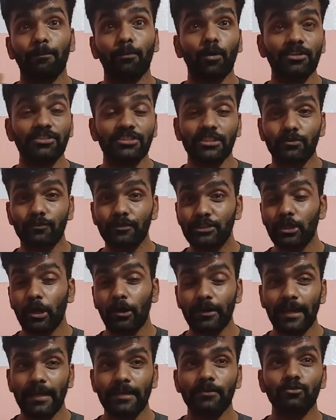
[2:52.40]
projects which you
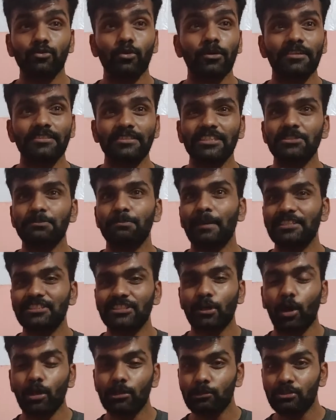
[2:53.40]
have done. So you can just
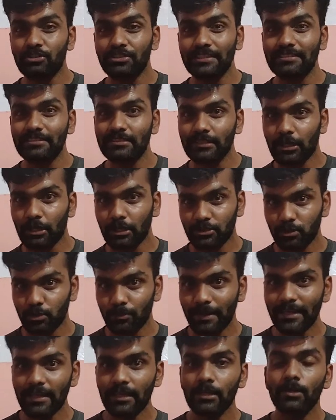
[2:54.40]
mention all those things in the
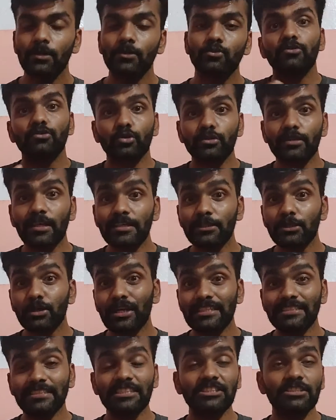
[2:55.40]
resume so that you
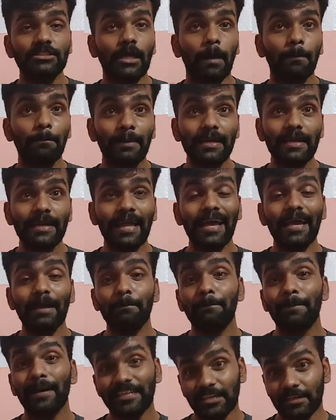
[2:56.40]
can just build a
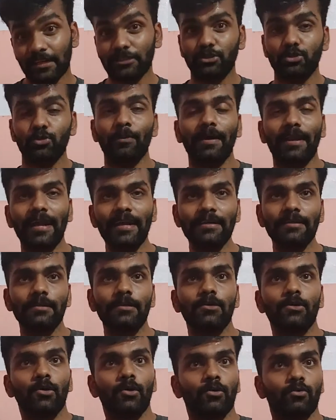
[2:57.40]
better resume, right?
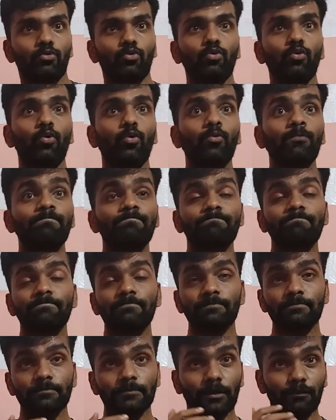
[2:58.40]
So
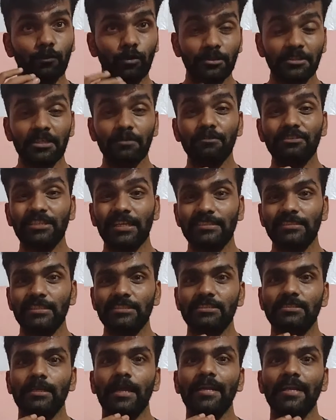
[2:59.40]
the fourth thing which I
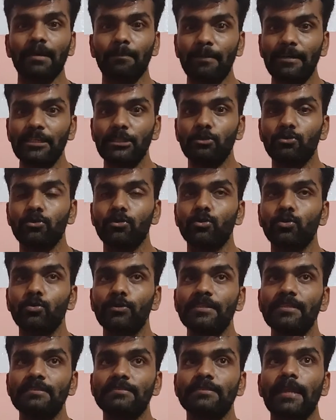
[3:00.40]
just recommend you to
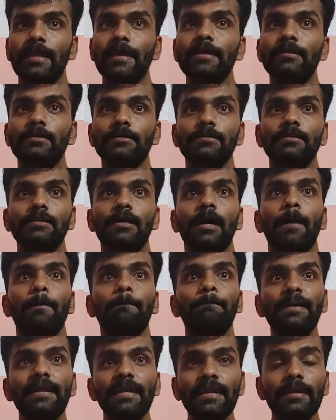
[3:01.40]
do is like
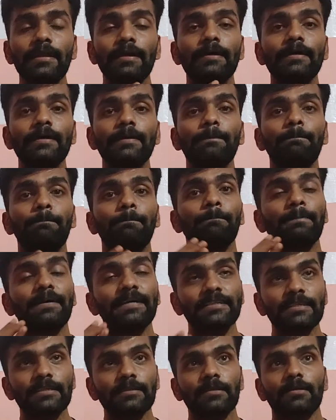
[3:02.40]
build
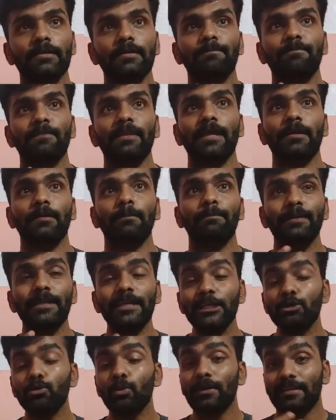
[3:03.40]

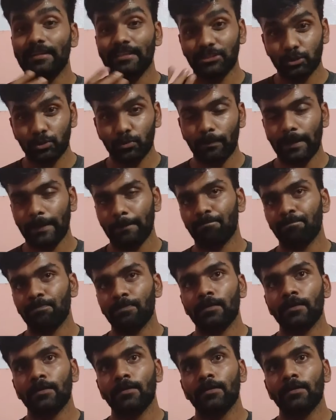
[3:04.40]
your resume.